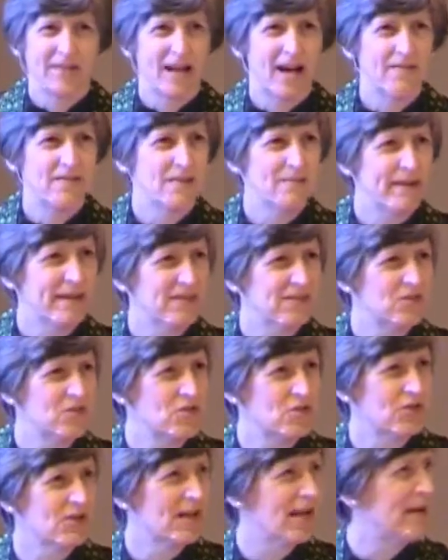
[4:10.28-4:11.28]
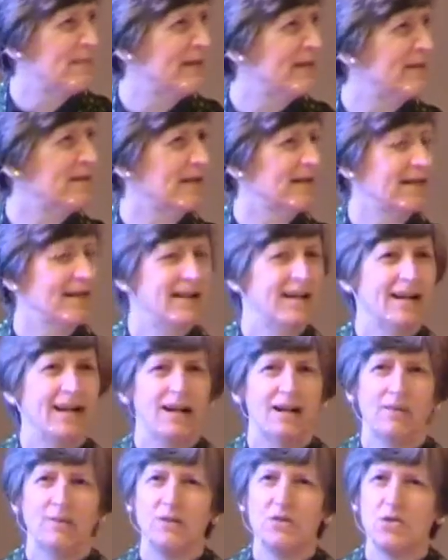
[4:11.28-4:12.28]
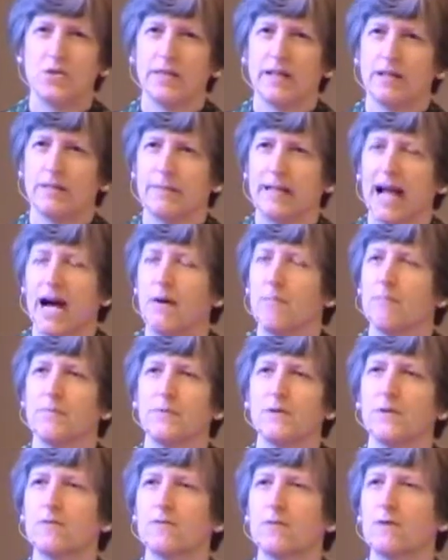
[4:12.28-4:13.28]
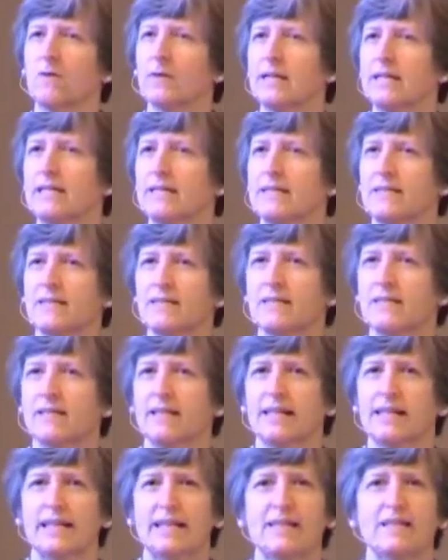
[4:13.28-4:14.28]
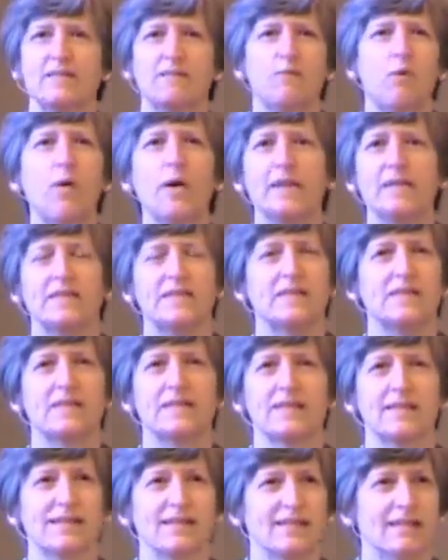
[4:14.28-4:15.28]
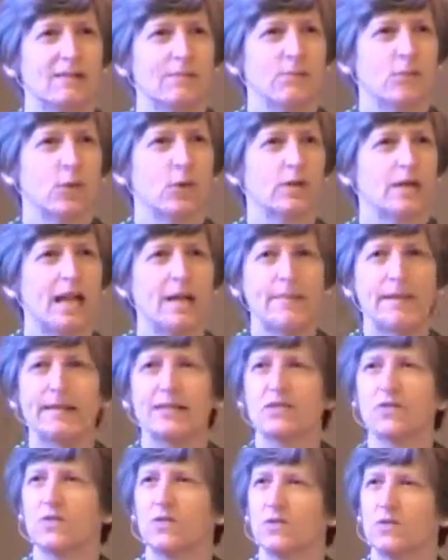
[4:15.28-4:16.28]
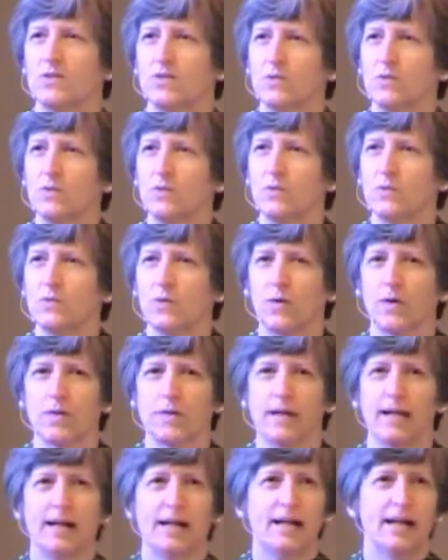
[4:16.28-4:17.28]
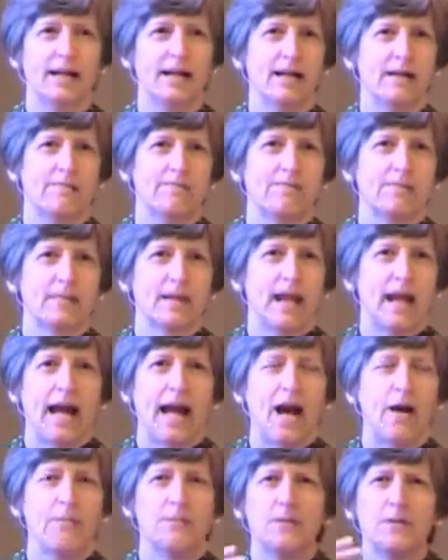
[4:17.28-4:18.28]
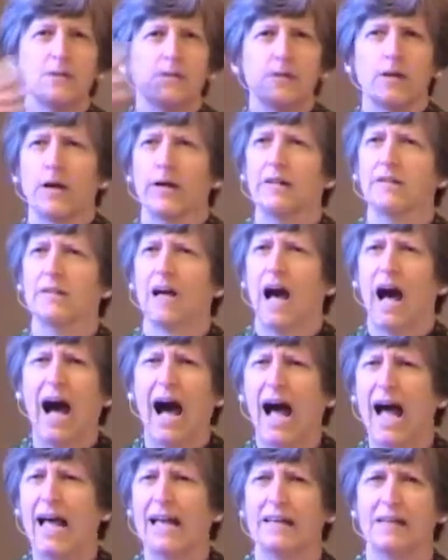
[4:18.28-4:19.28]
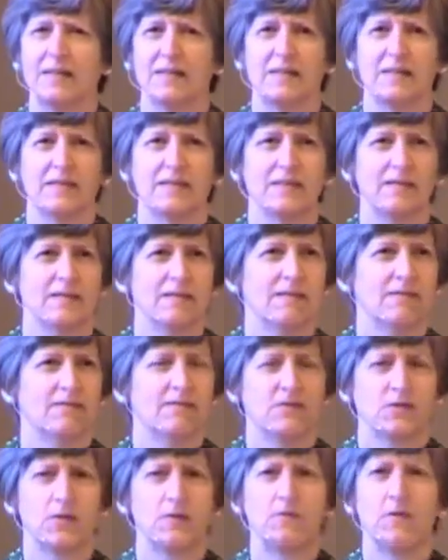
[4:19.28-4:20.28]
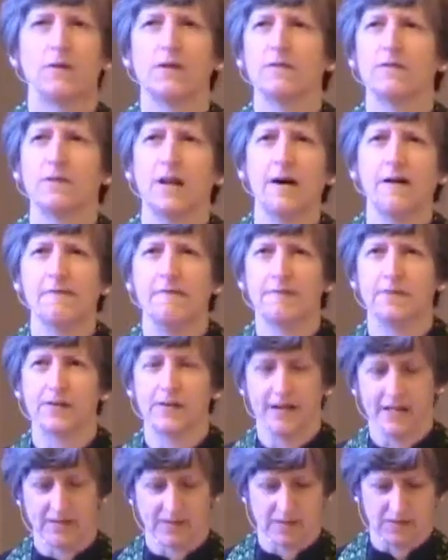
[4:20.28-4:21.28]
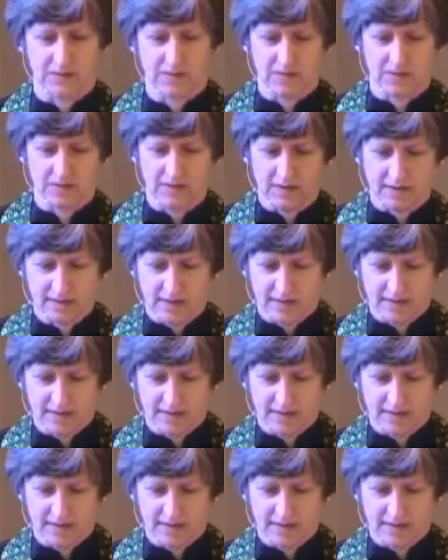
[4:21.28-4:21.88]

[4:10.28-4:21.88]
of the messenger. I mean, wouldn't you think it'd be how beautiful is his voice proclaiming this good news? Or how beautiful are his eyes, so full of love for us?